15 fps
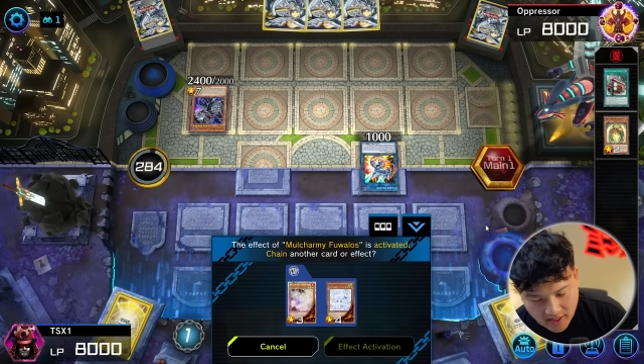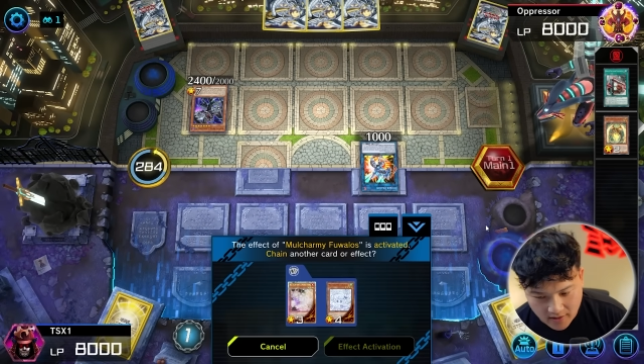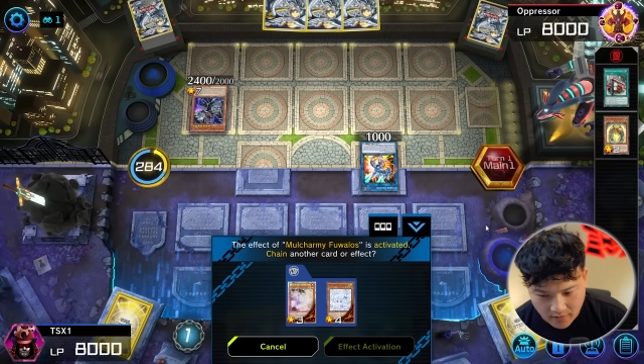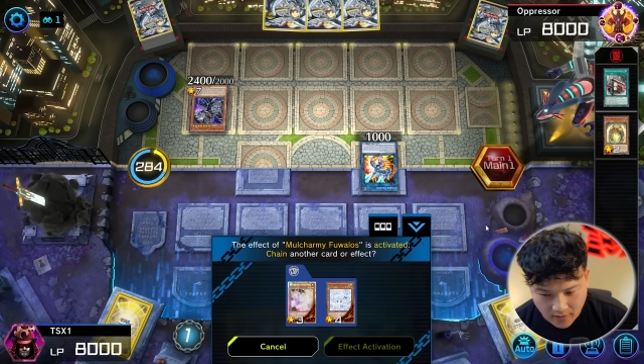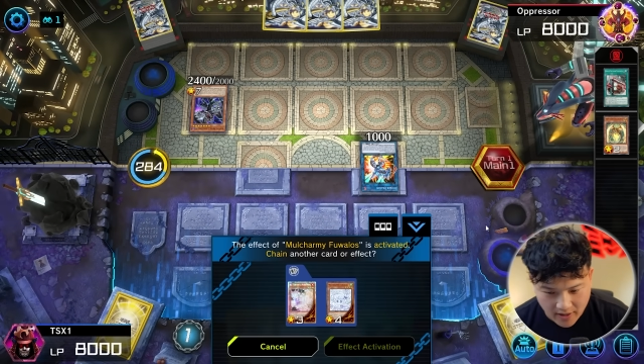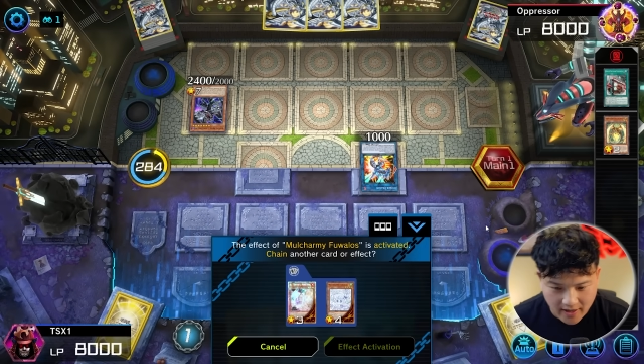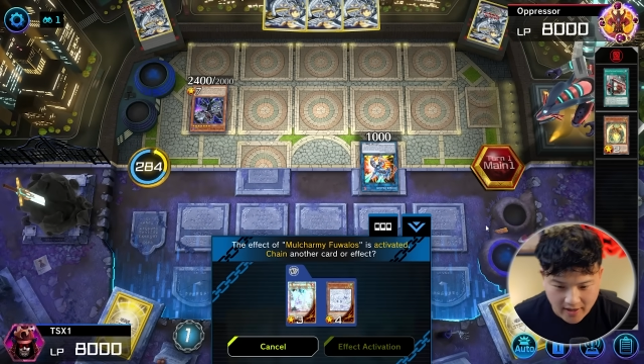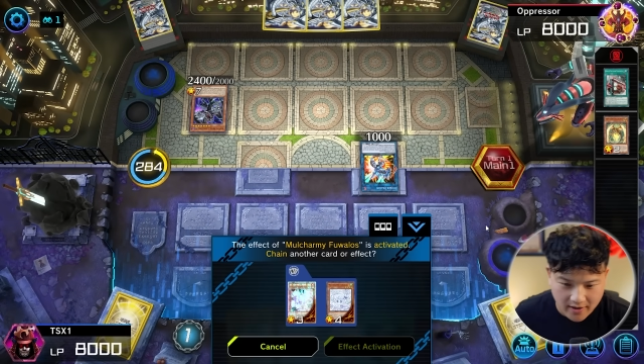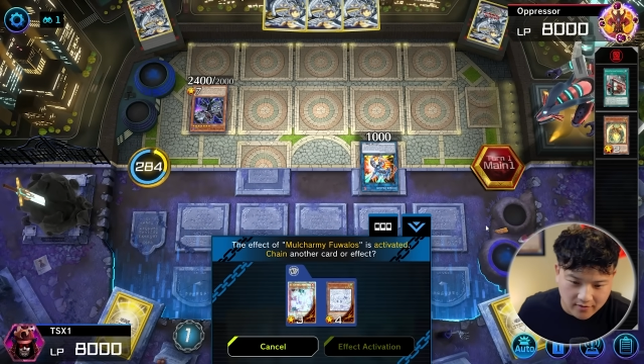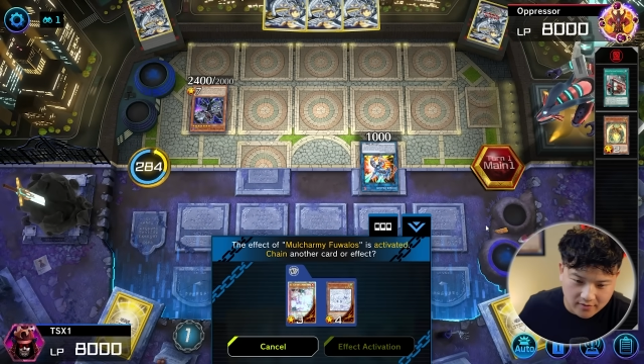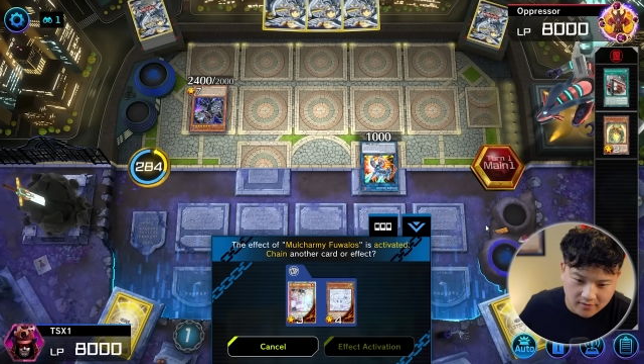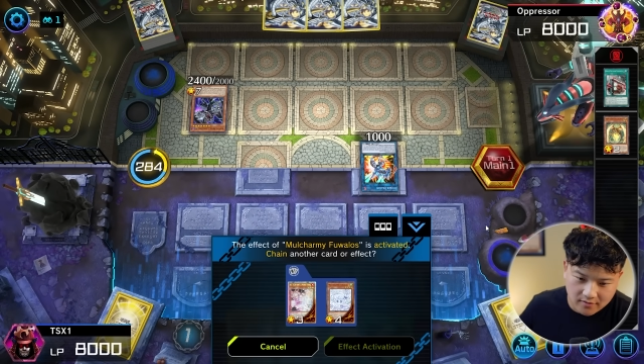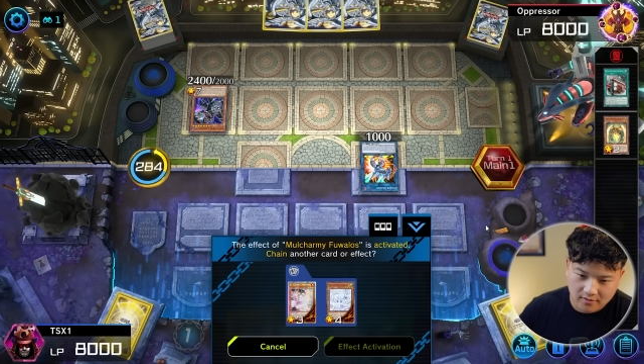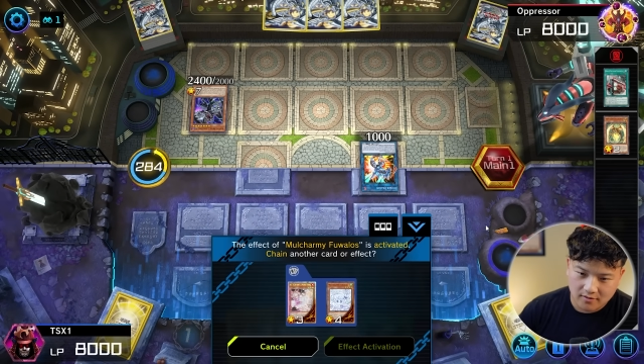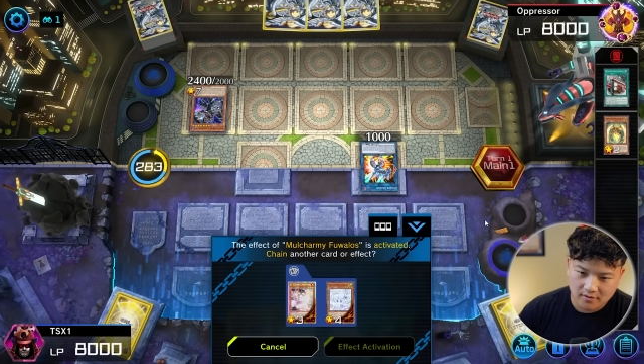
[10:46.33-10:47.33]
right now.
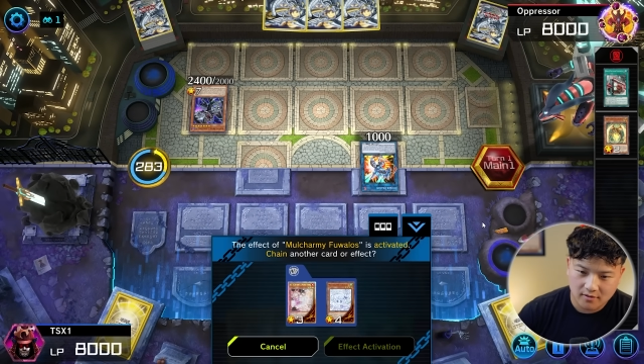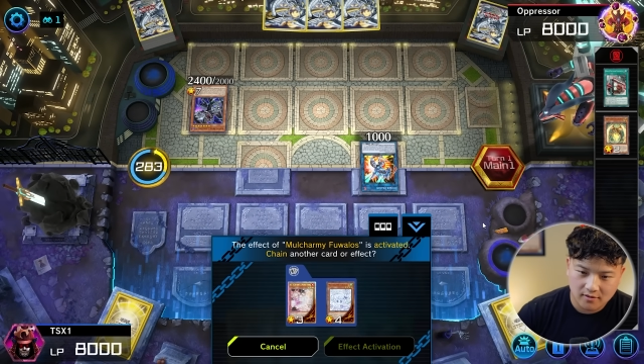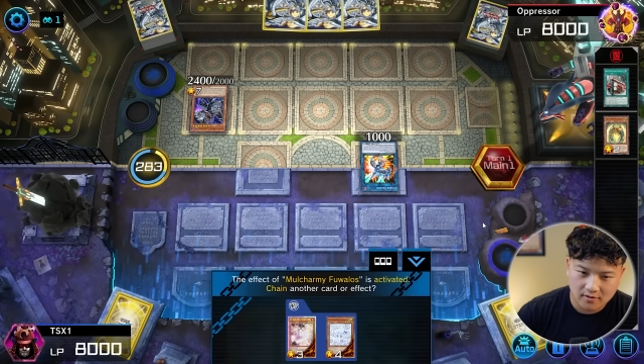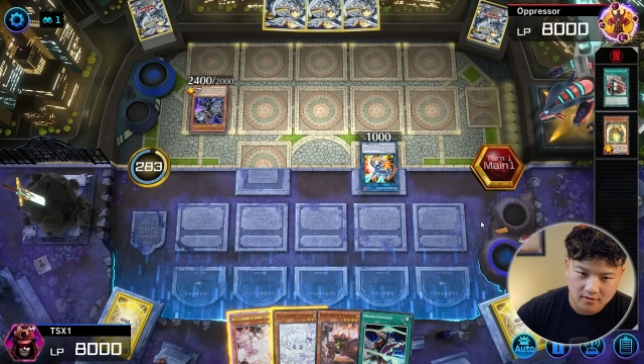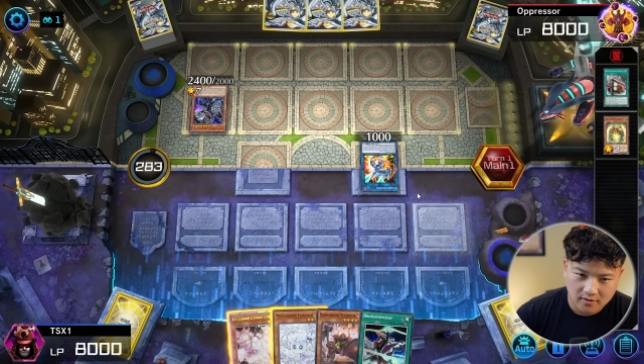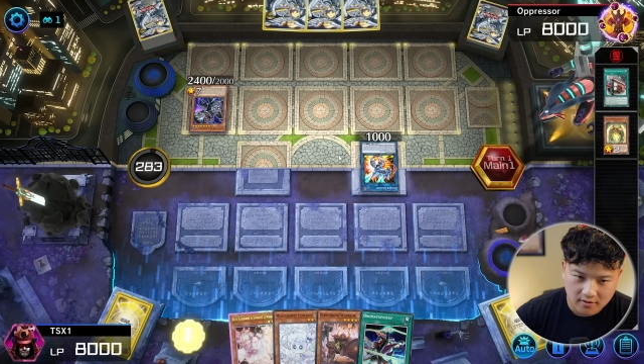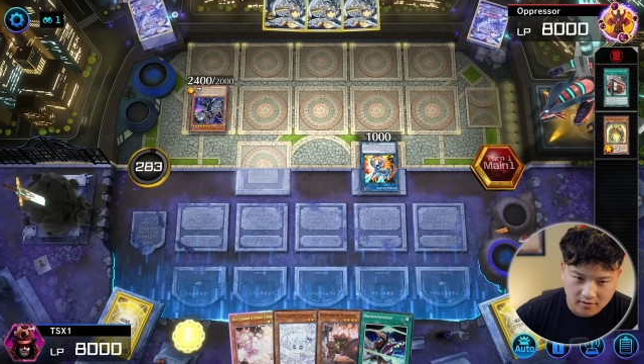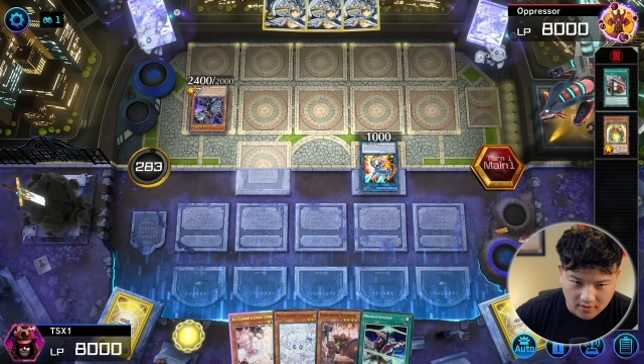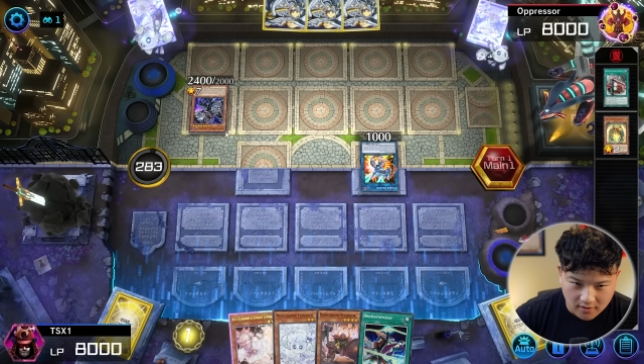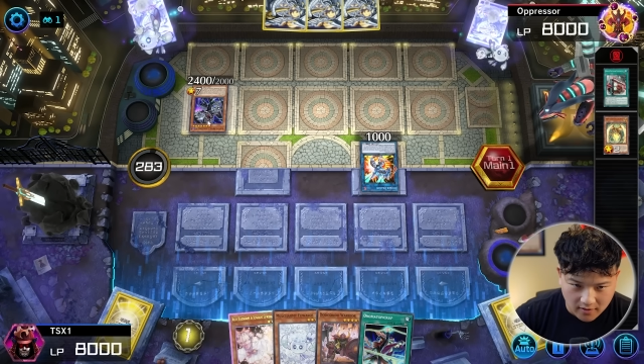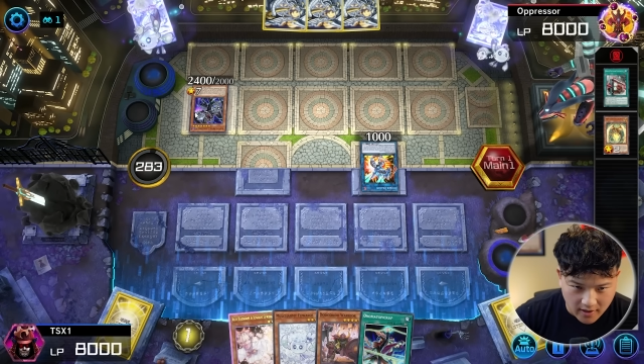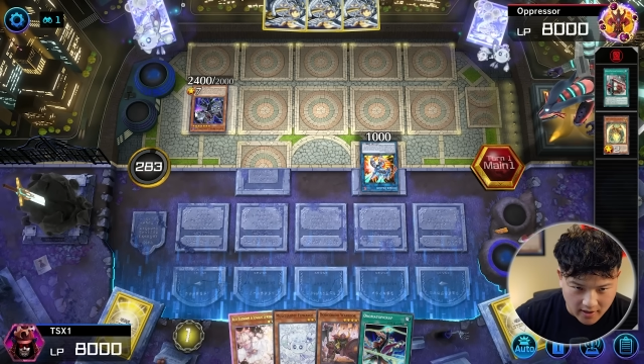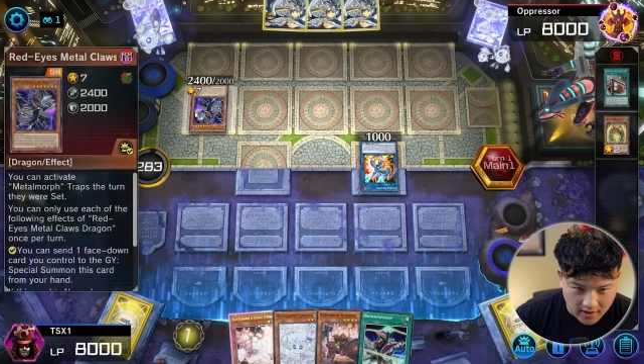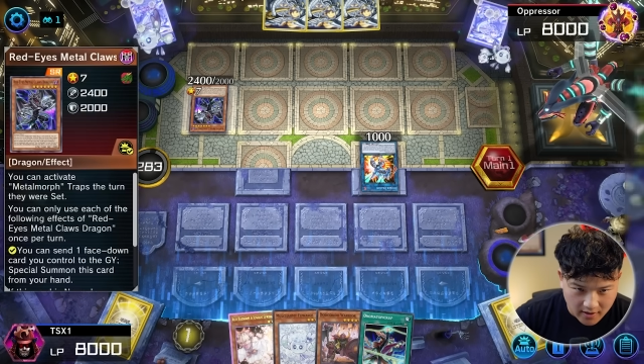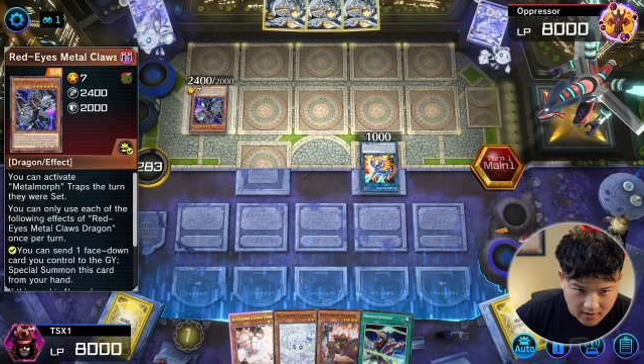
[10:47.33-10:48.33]
Okay.